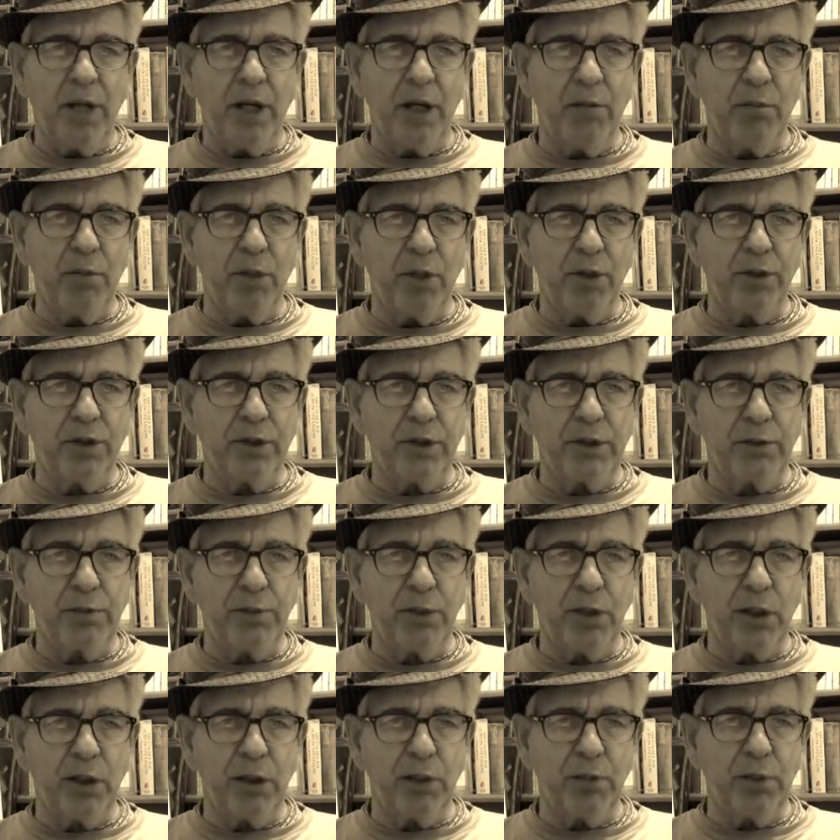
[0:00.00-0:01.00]
My
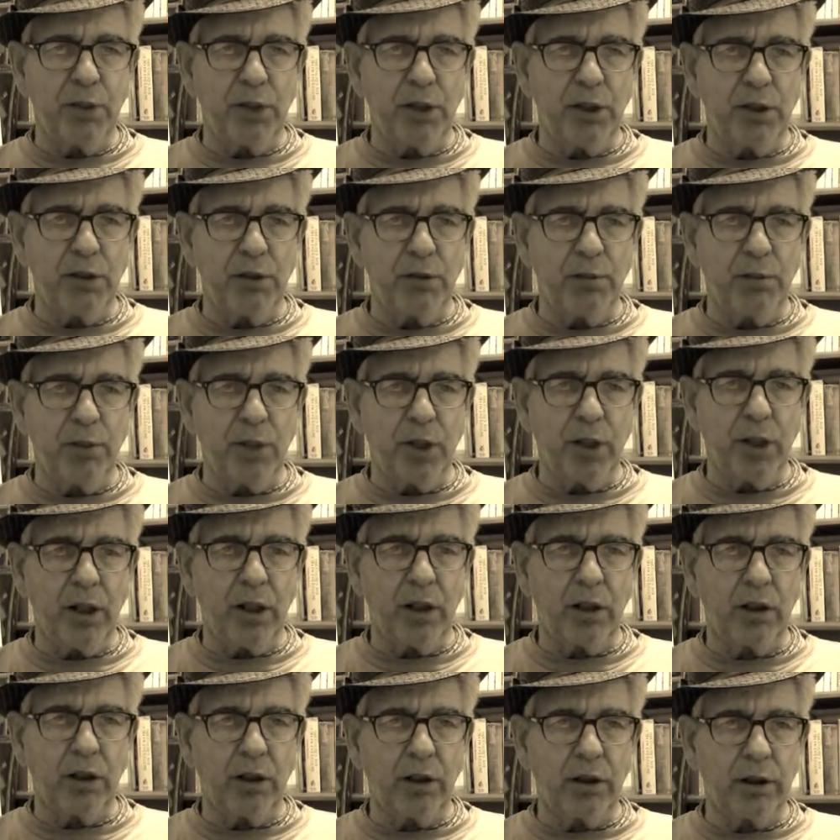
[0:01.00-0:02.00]
mother's being beaten by
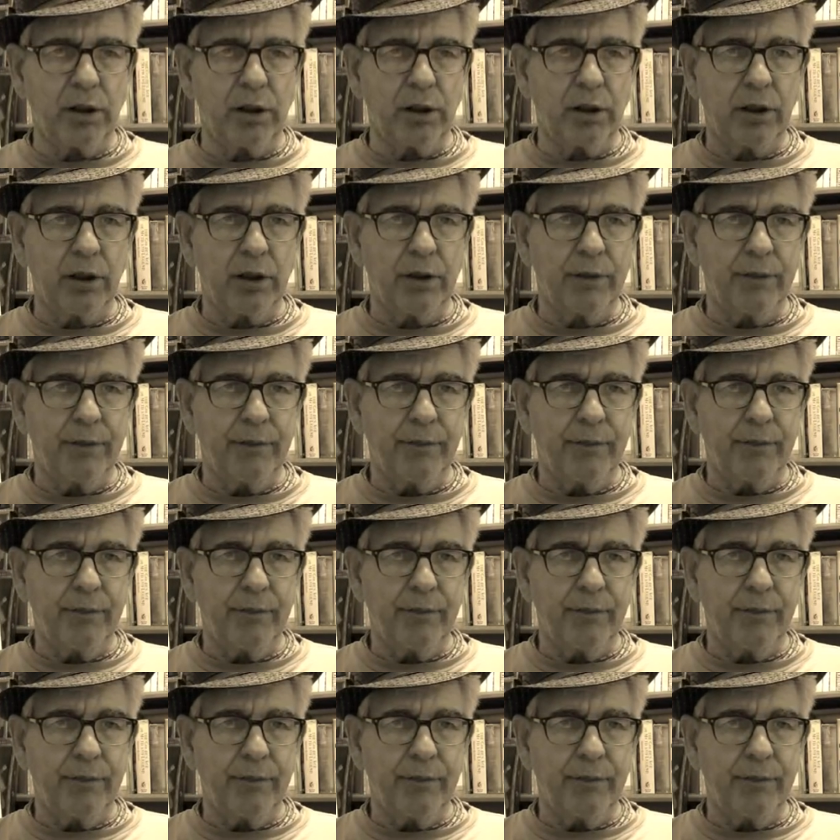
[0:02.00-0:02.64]
a clerk.